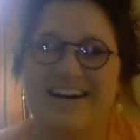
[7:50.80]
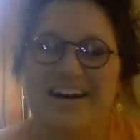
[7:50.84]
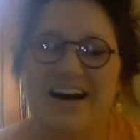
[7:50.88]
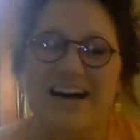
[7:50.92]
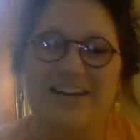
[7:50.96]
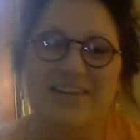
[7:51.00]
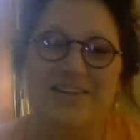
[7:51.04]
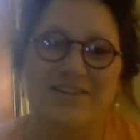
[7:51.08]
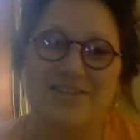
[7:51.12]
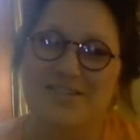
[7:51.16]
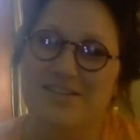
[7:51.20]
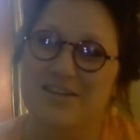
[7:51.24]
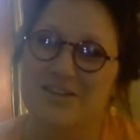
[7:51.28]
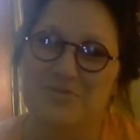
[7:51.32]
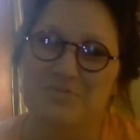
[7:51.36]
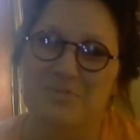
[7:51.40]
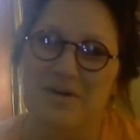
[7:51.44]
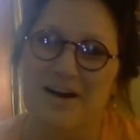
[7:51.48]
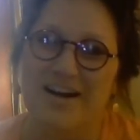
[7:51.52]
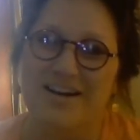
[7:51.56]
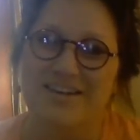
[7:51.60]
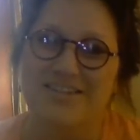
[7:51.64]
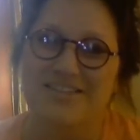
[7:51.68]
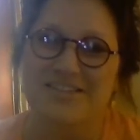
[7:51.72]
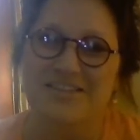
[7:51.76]
I know that sounds
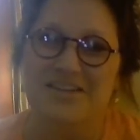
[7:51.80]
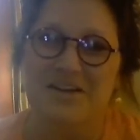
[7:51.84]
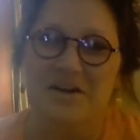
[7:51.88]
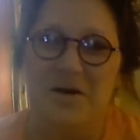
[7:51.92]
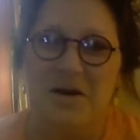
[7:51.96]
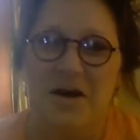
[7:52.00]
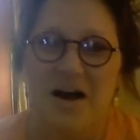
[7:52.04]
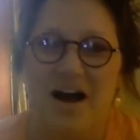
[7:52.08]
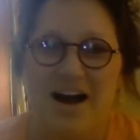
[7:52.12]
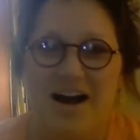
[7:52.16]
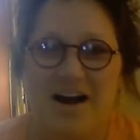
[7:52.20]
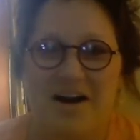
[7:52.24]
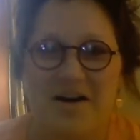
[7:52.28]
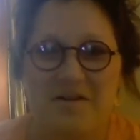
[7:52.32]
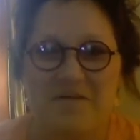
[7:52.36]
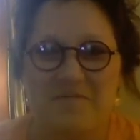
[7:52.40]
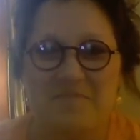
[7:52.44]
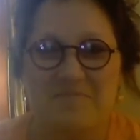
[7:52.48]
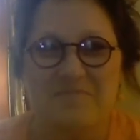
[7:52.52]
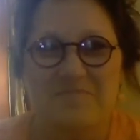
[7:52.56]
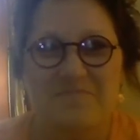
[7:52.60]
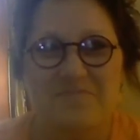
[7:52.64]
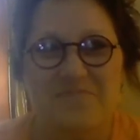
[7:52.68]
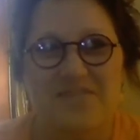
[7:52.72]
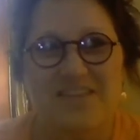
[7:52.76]
biased.
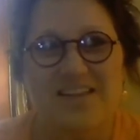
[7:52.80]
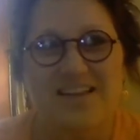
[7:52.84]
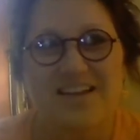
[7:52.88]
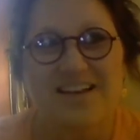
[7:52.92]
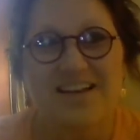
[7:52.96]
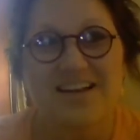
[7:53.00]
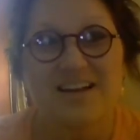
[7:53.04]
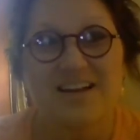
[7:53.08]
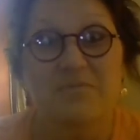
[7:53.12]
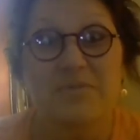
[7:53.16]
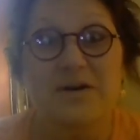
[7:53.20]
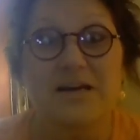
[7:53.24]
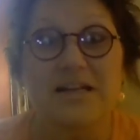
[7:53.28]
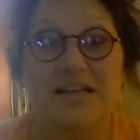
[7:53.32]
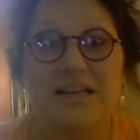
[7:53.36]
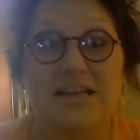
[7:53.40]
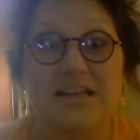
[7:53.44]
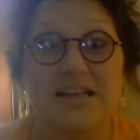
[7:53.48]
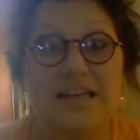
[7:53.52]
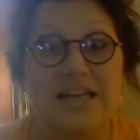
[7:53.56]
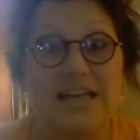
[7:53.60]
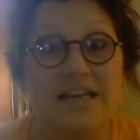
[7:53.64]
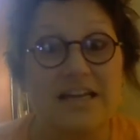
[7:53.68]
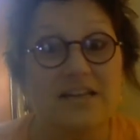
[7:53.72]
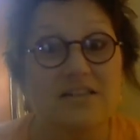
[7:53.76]
Um, but
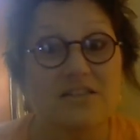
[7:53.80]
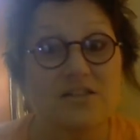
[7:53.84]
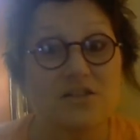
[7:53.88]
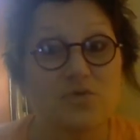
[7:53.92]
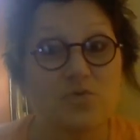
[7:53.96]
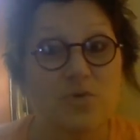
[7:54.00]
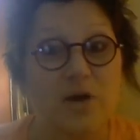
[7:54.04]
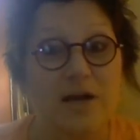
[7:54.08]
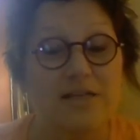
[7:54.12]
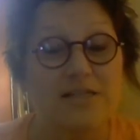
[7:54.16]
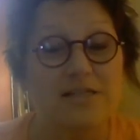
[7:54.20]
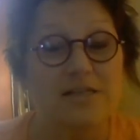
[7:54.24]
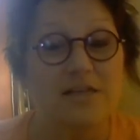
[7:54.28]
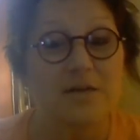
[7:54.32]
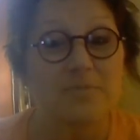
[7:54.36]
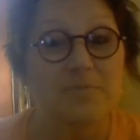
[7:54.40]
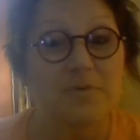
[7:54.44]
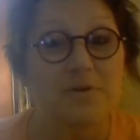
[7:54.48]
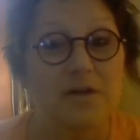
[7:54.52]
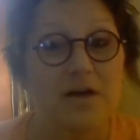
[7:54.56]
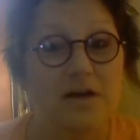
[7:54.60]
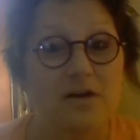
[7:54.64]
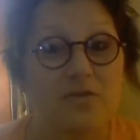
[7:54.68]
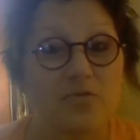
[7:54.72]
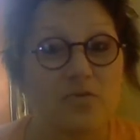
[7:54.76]
he is, he's raising up a
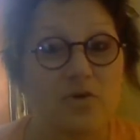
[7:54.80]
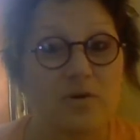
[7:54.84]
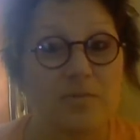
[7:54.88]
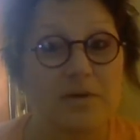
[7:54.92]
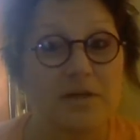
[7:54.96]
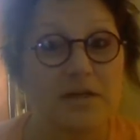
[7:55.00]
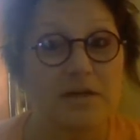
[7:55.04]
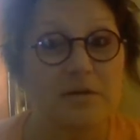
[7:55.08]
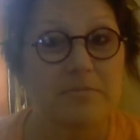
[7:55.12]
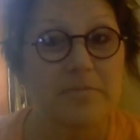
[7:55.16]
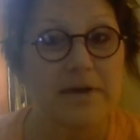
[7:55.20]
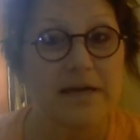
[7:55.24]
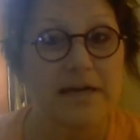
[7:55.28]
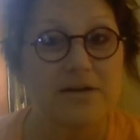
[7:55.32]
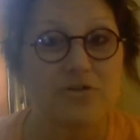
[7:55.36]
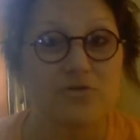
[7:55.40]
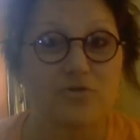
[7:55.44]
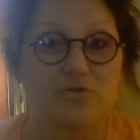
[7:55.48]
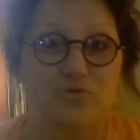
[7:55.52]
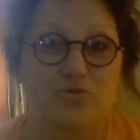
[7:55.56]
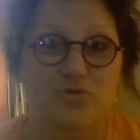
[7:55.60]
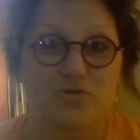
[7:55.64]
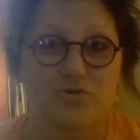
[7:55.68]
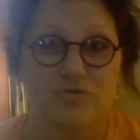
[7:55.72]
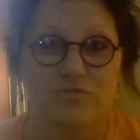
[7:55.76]
lot of women
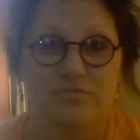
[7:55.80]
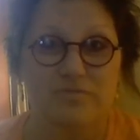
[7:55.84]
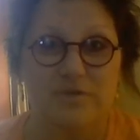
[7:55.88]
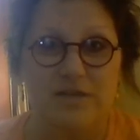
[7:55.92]
commanders.